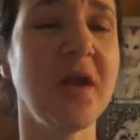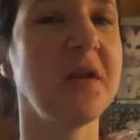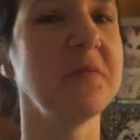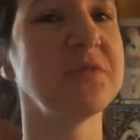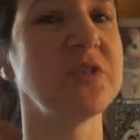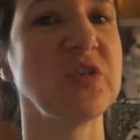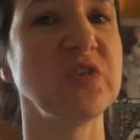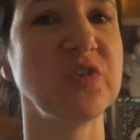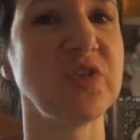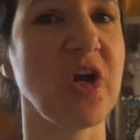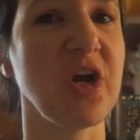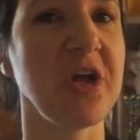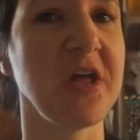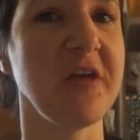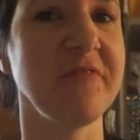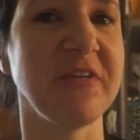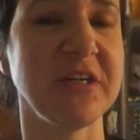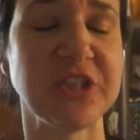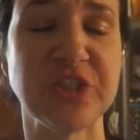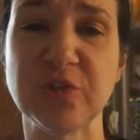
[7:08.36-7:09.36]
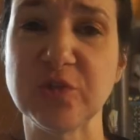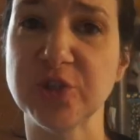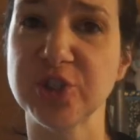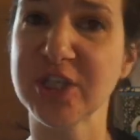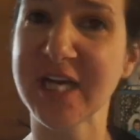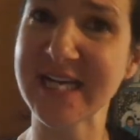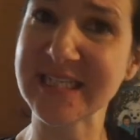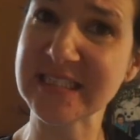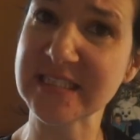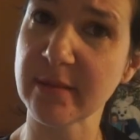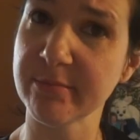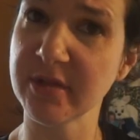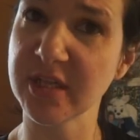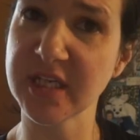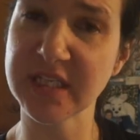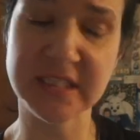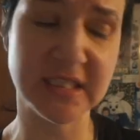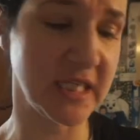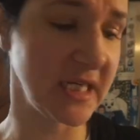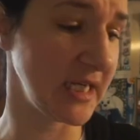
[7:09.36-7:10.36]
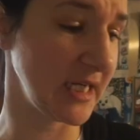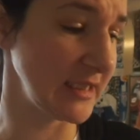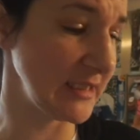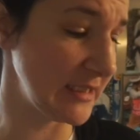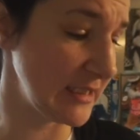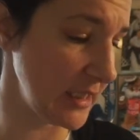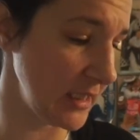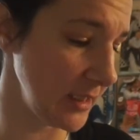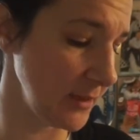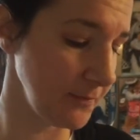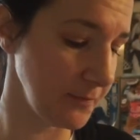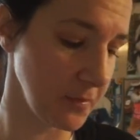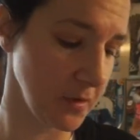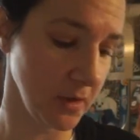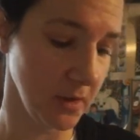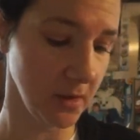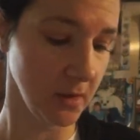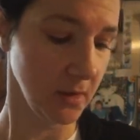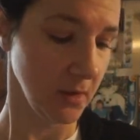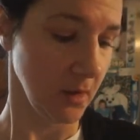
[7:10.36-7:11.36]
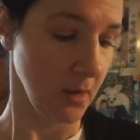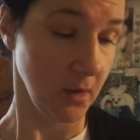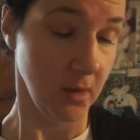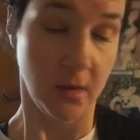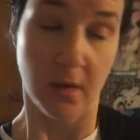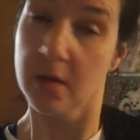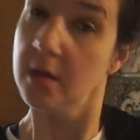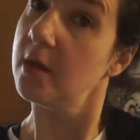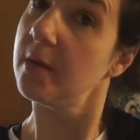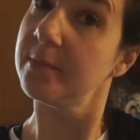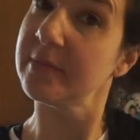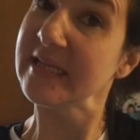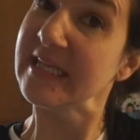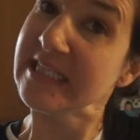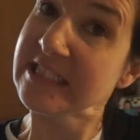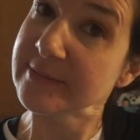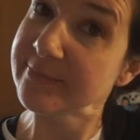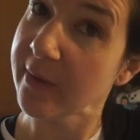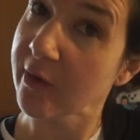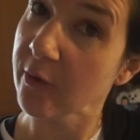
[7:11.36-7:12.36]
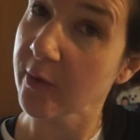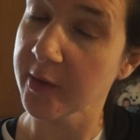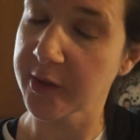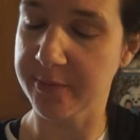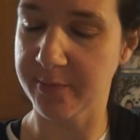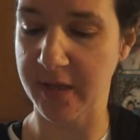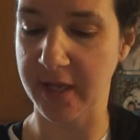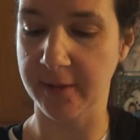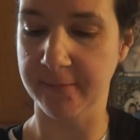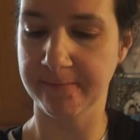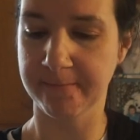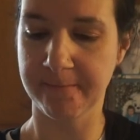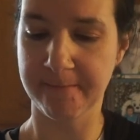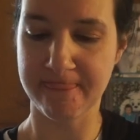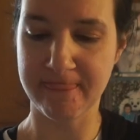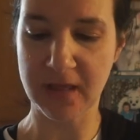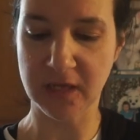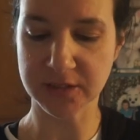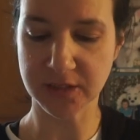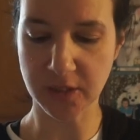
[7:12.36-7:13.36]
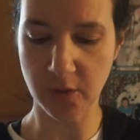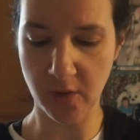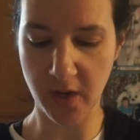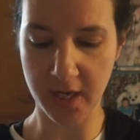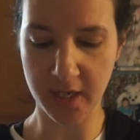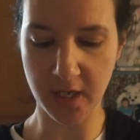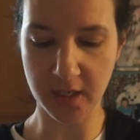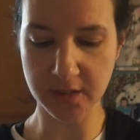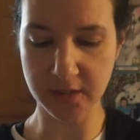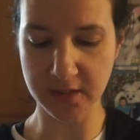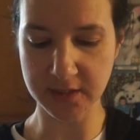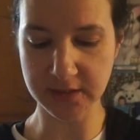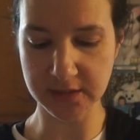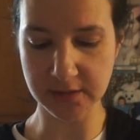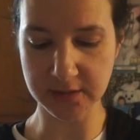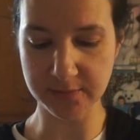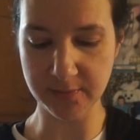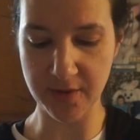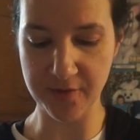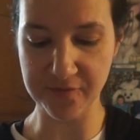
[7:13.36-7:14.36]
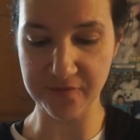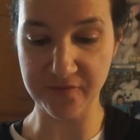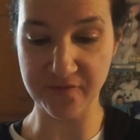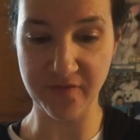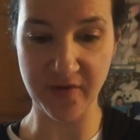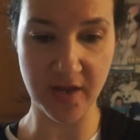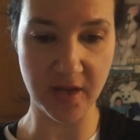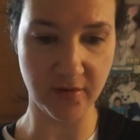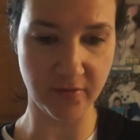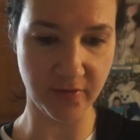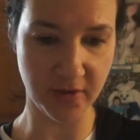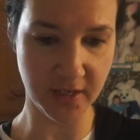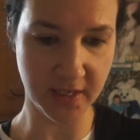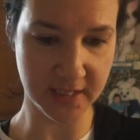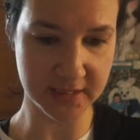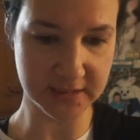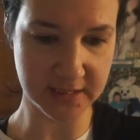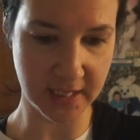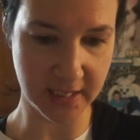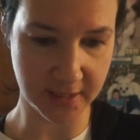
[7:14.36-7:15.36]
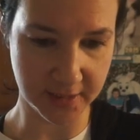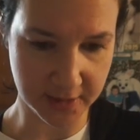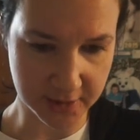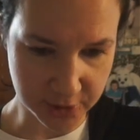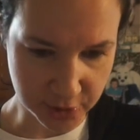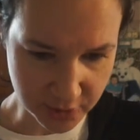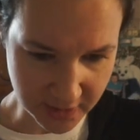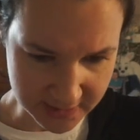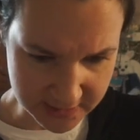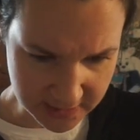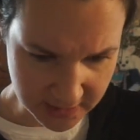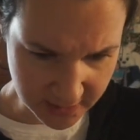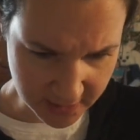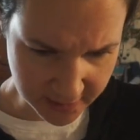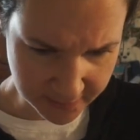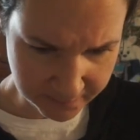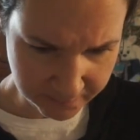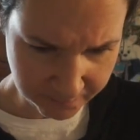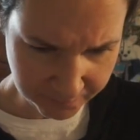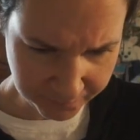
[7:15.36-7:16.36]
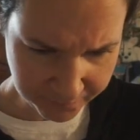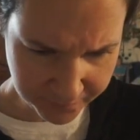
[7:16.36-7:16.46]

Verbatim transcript: and I'm so sorry if I showed you guys some of this and I didn't. Please be with me. So I got this as my favorite Italian dressing.